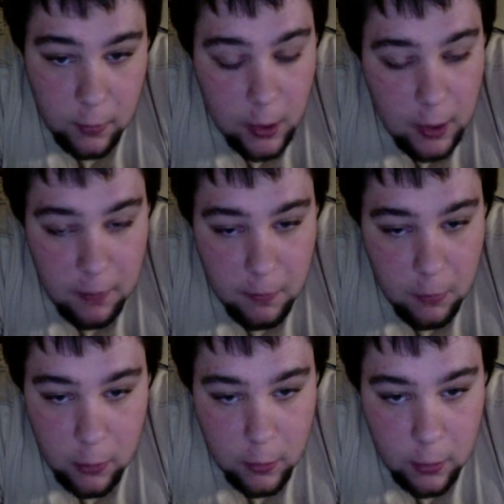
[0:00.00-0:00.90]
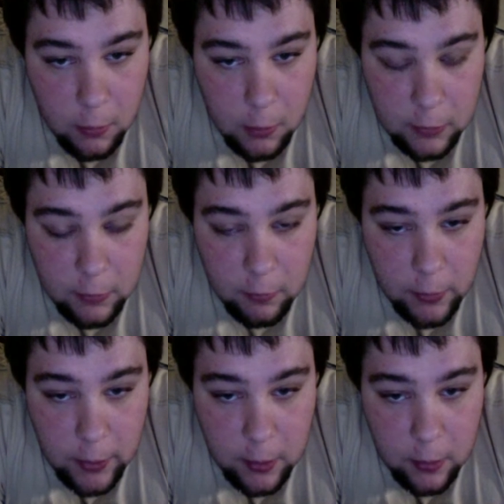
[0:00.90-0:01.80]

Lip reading: I have more homework this week.